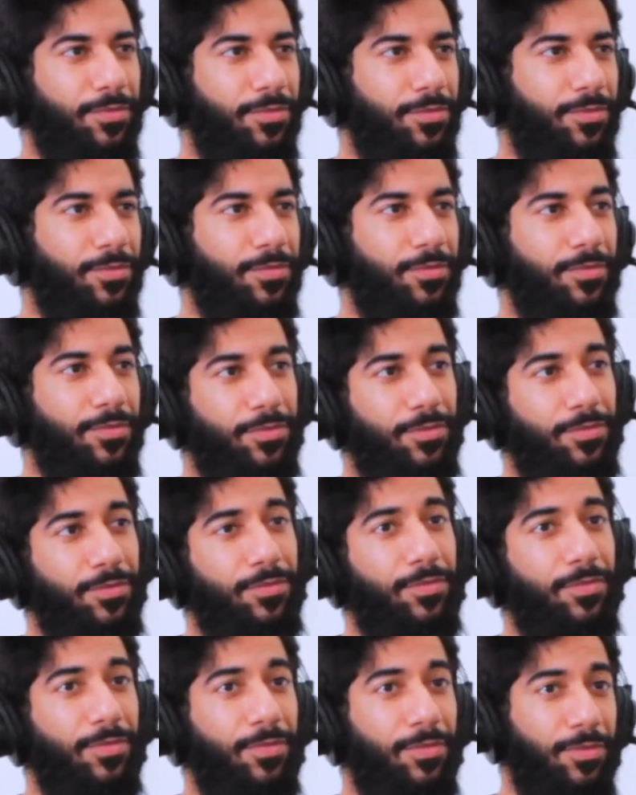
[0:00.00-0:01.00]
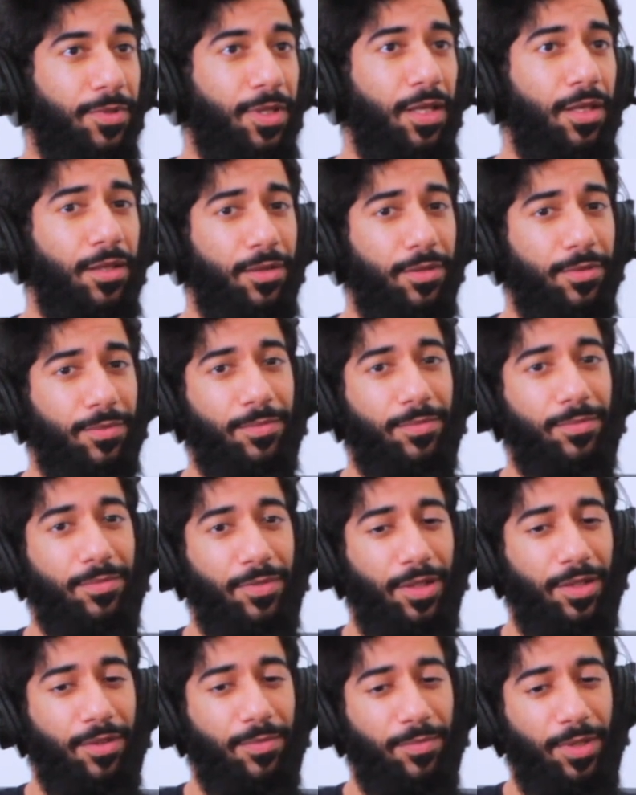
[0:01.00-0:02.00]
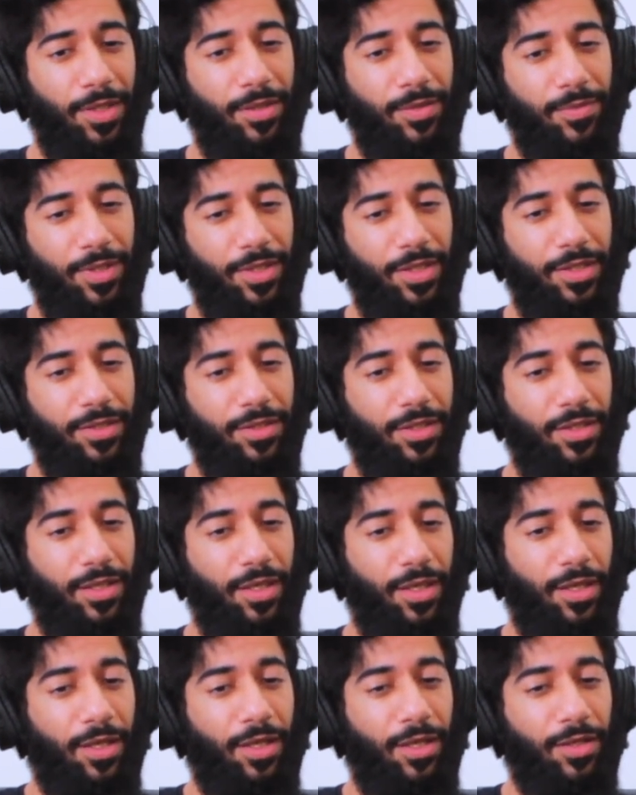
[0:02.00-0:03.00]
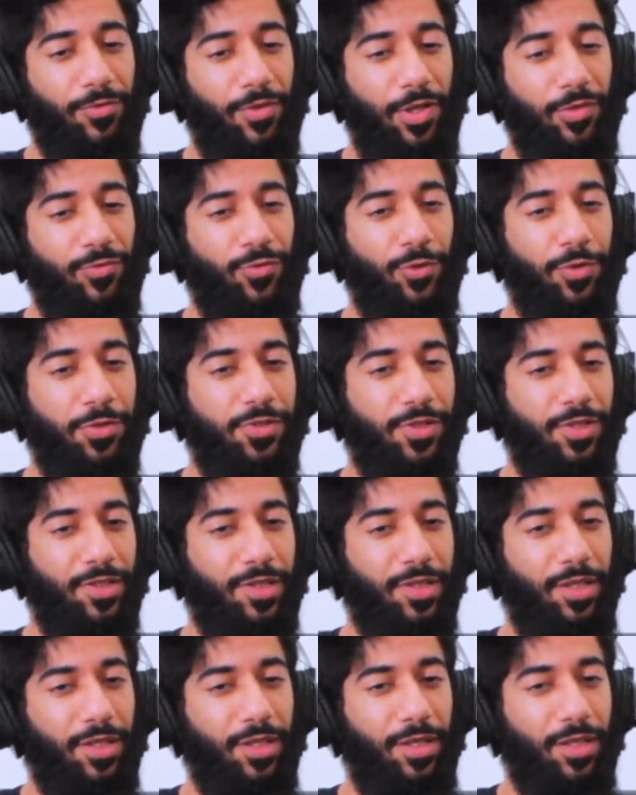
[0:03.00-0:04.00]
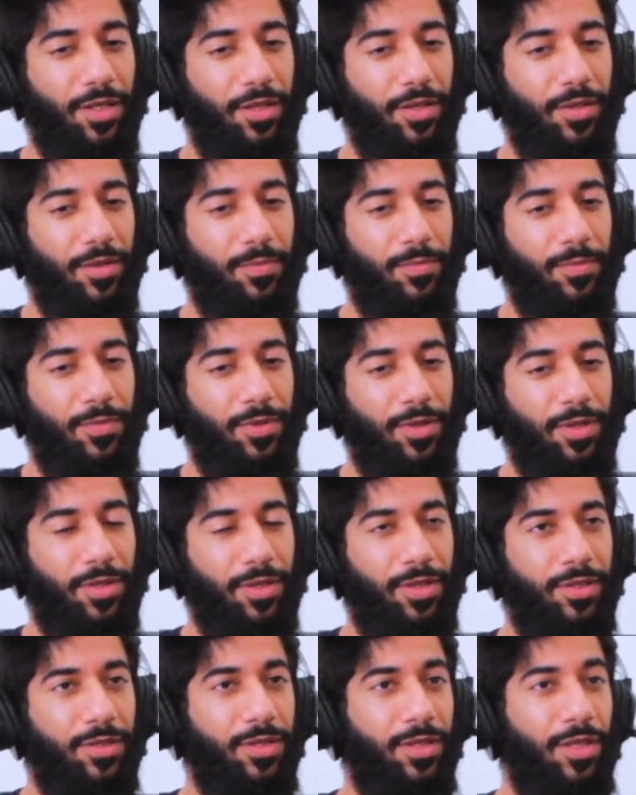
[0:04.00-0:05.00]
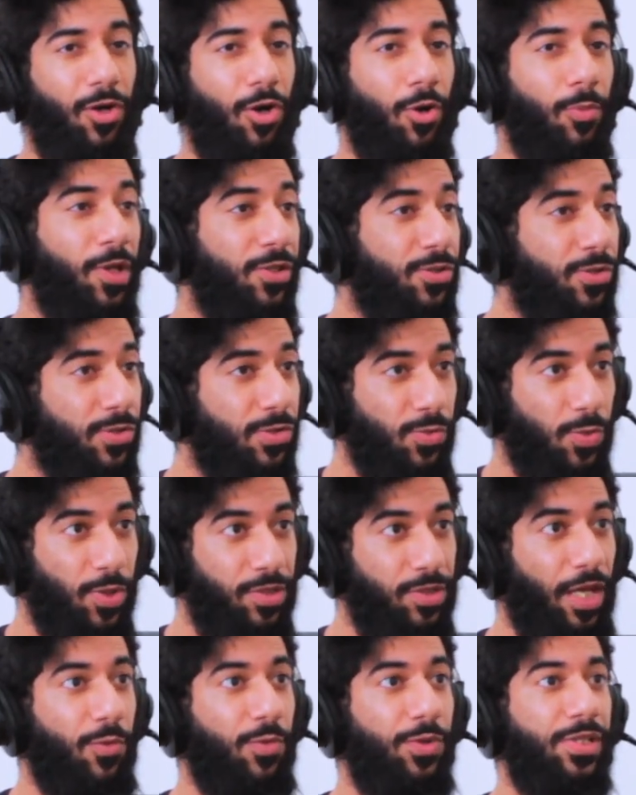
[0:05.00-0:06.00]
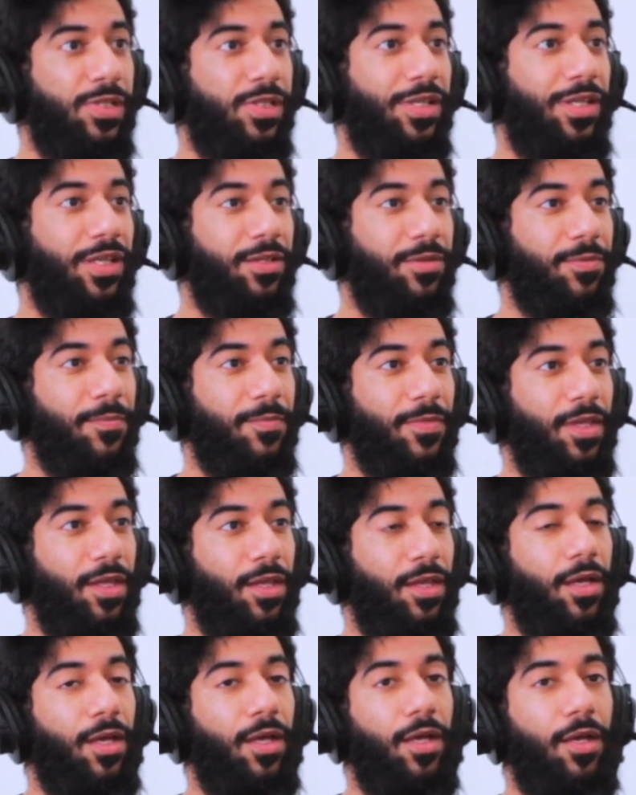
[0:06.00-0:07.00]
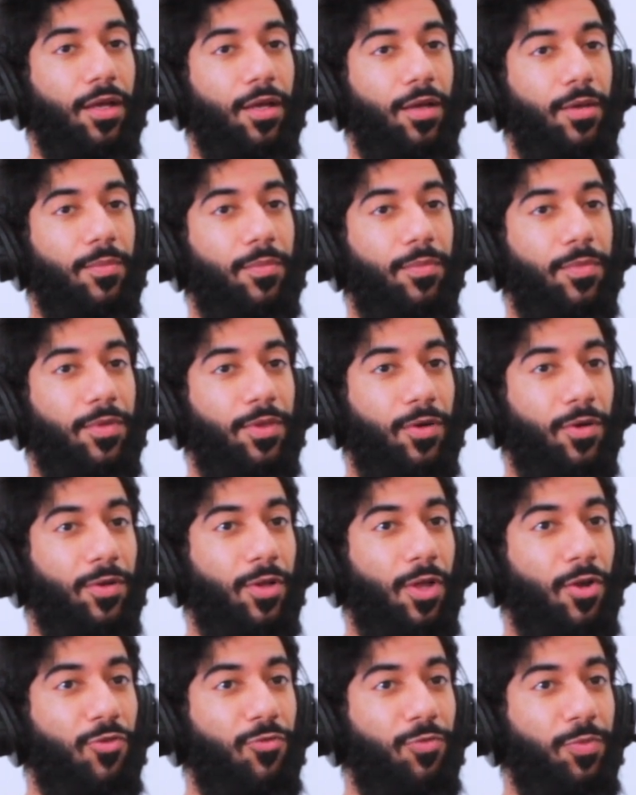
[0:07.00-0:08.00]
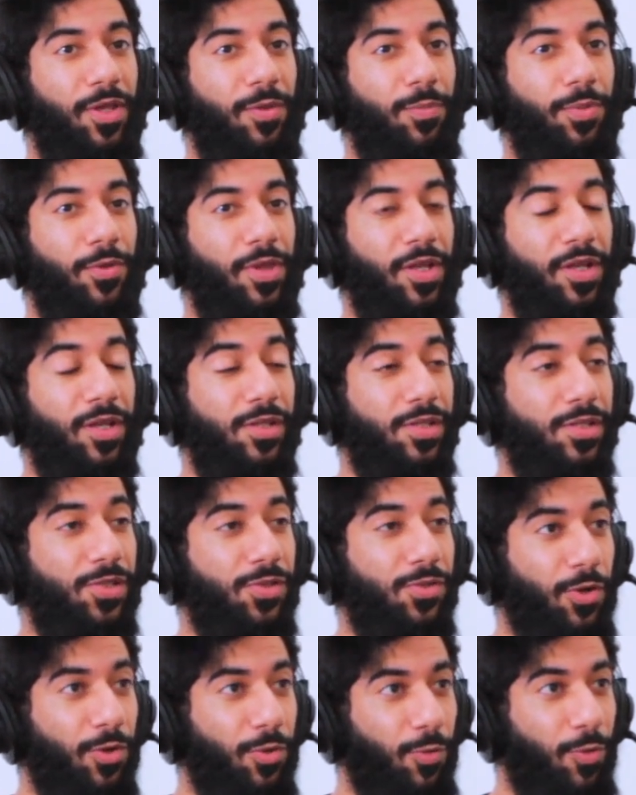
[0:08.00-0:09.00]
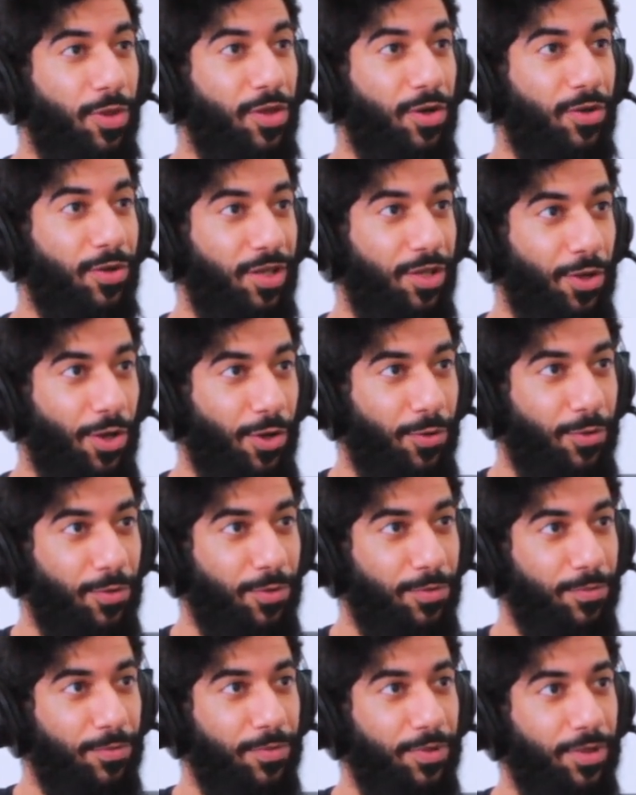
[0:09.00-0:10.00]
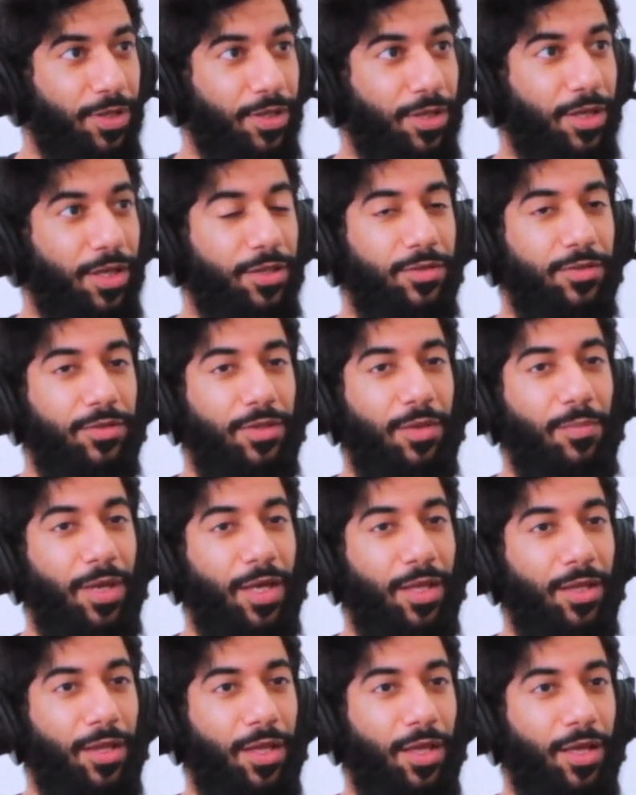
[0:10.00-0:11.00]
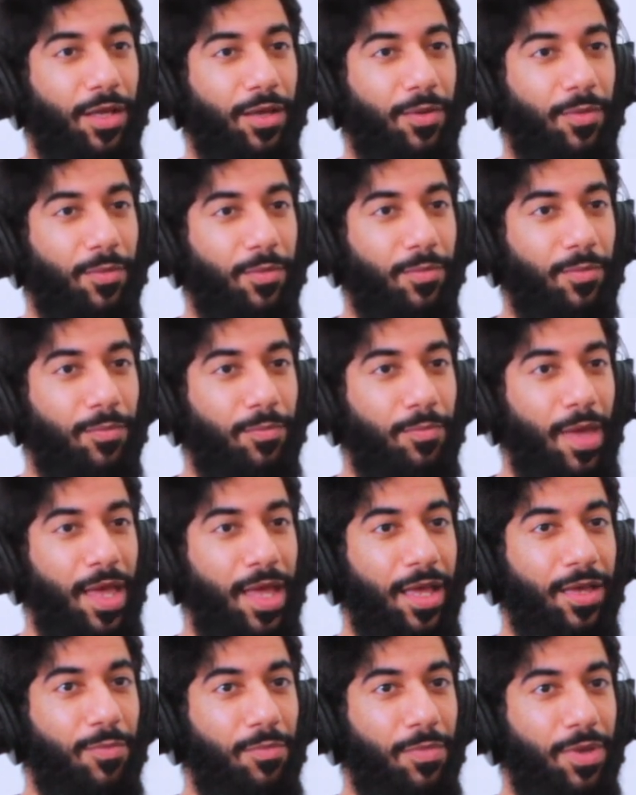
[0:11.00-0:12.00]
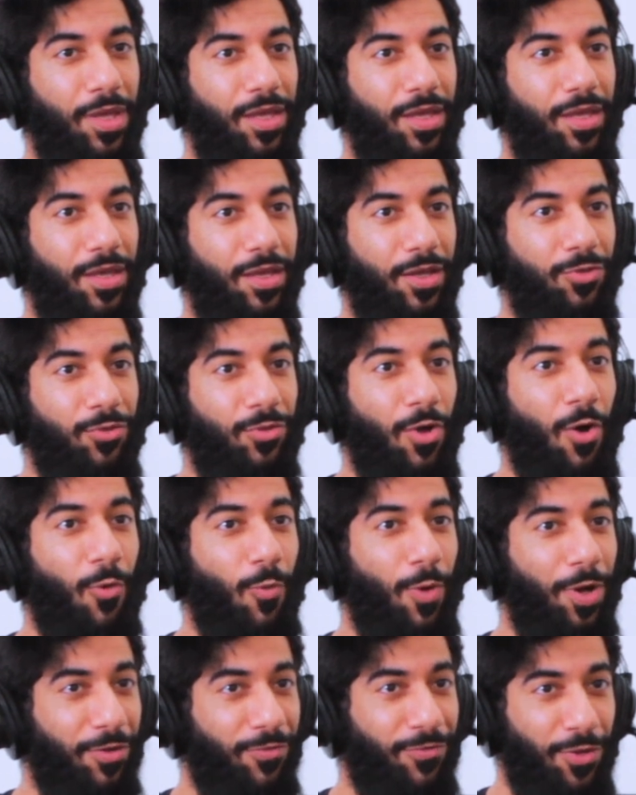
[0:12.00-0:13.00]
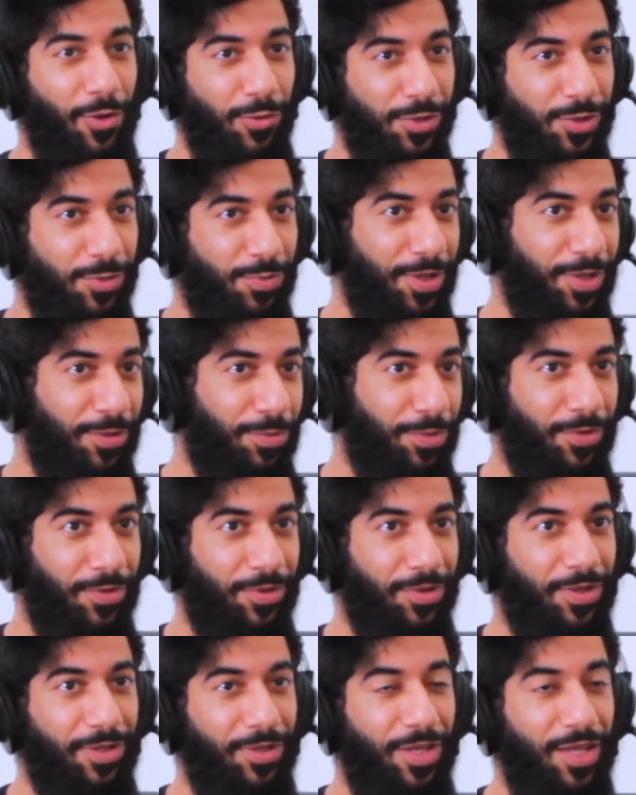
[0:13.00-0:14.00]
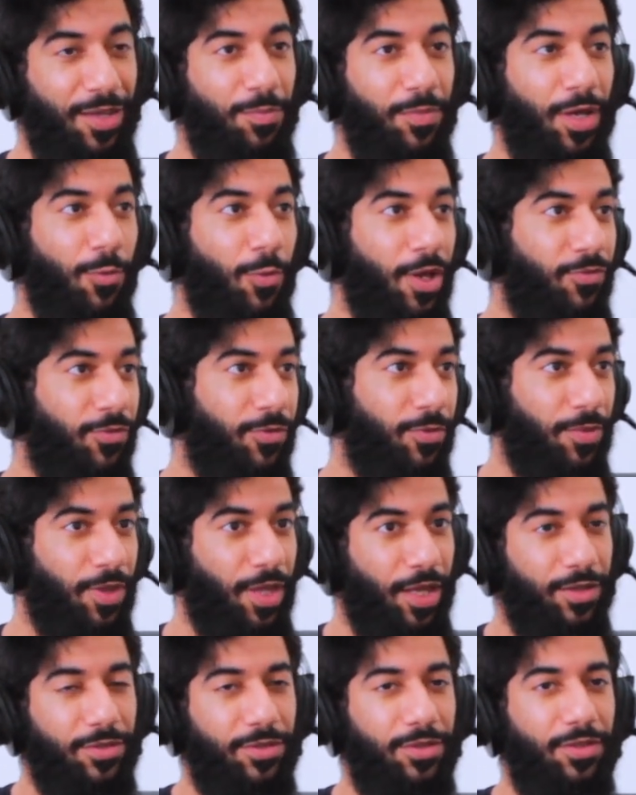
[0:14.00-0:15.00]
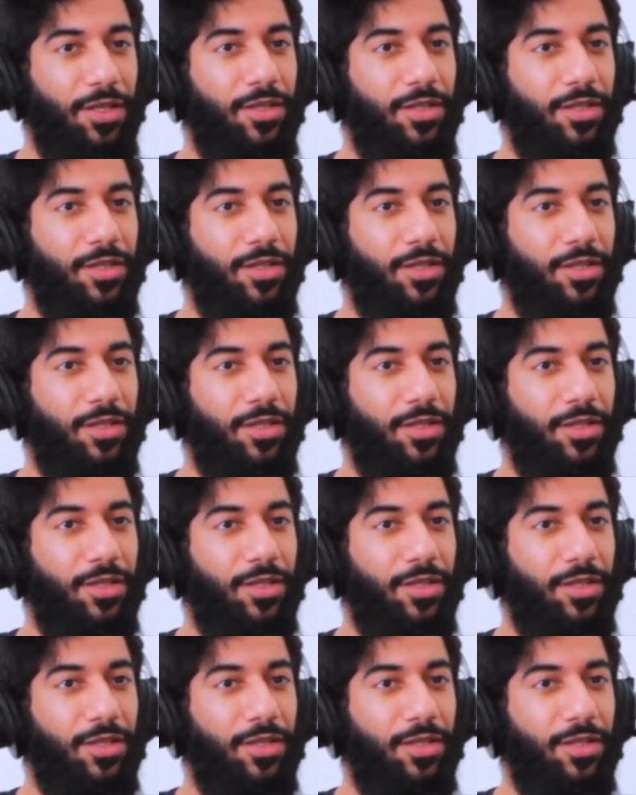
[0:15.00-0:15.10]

right yeah yeah yeah, yeah. and unfortunately um, uh, the, there are issues with the Taoist scene mm. um, there are a lot of people that struggle with their ego yeah. And yeah, may Allah make me not one of those people and keep me away from that.